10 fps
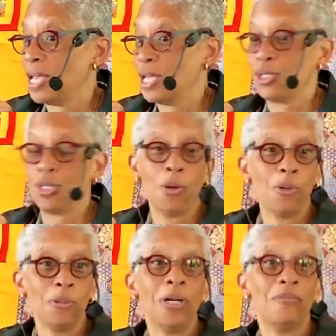
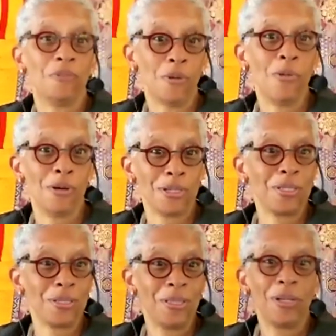So, of course,
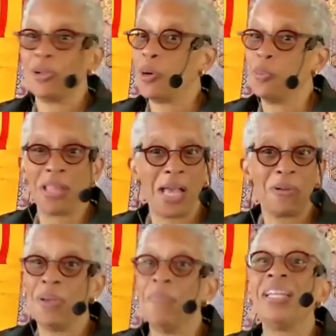there are no Black
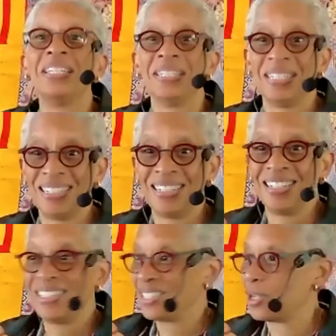women
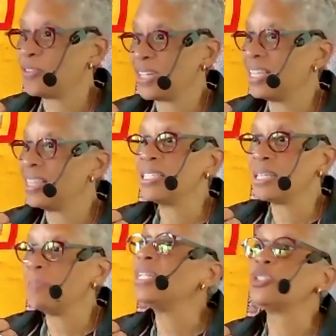serving in this
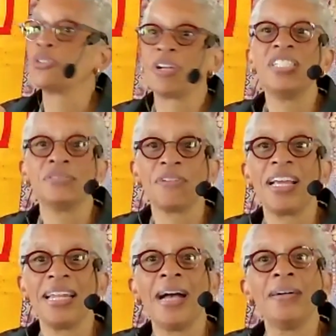administration right
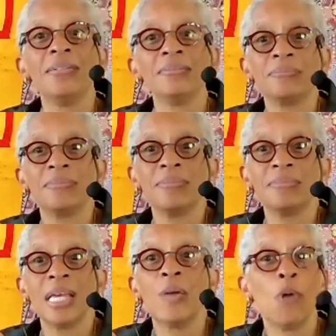now
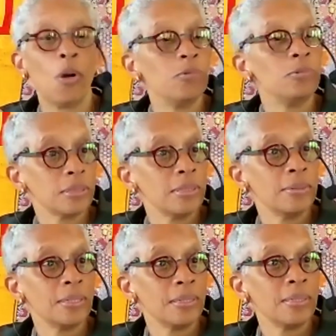and won't
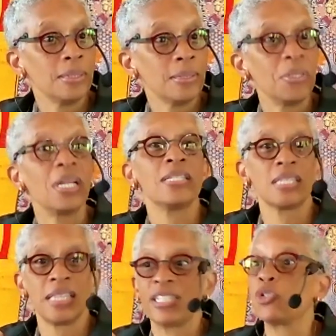because of
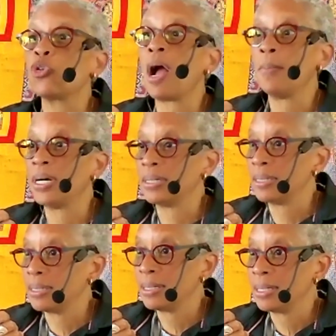that trauma.
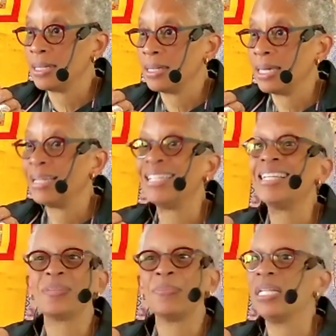And it
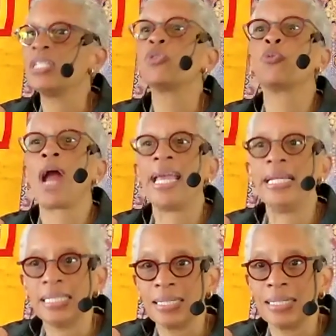doesn't mean it's
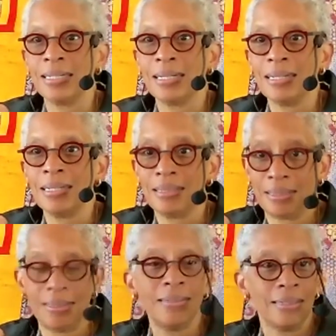right,
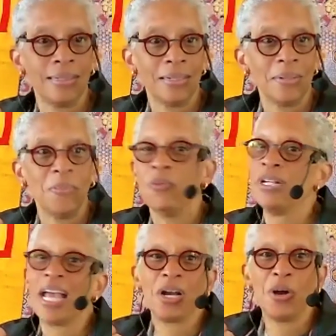but we're
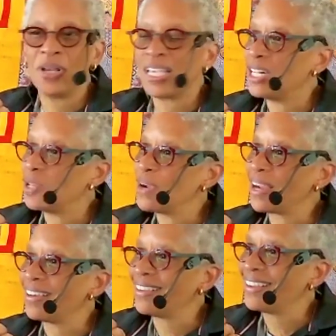not going
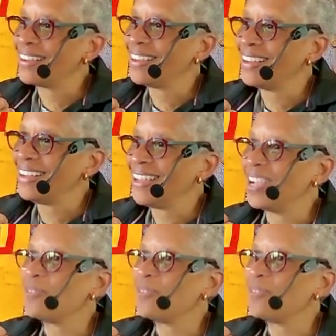anywhere and